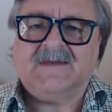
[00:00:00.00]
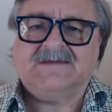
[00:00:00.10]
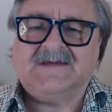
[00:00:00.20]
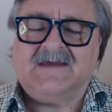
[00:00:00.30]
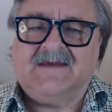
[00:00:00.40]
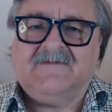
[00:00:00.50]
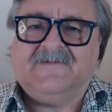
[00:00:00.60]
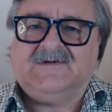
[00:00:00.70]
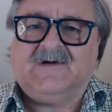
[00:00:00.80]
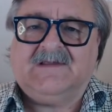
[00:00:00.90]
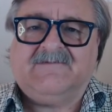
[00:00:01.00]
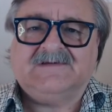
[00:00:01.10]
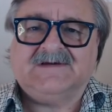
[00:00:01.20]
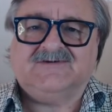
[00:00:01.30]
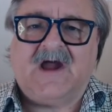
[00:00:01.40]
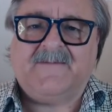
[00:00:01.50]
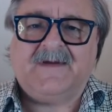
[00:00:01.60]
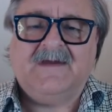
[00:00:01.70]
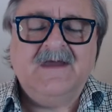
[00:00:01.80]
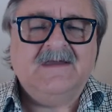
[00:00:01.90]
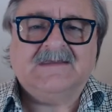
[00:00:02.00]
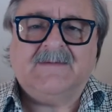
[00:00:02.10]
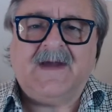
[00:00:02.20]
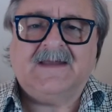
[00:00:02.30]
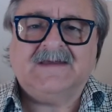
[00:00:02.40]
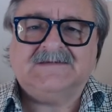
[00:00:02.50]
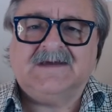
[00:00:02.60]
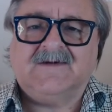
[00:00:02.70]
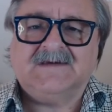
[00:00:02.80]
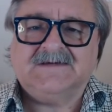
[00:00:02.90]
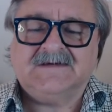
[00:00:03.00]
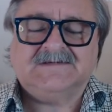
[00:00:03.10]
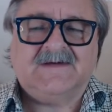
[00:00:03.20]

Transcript: You say inventory levels are dropping, demand is increasing.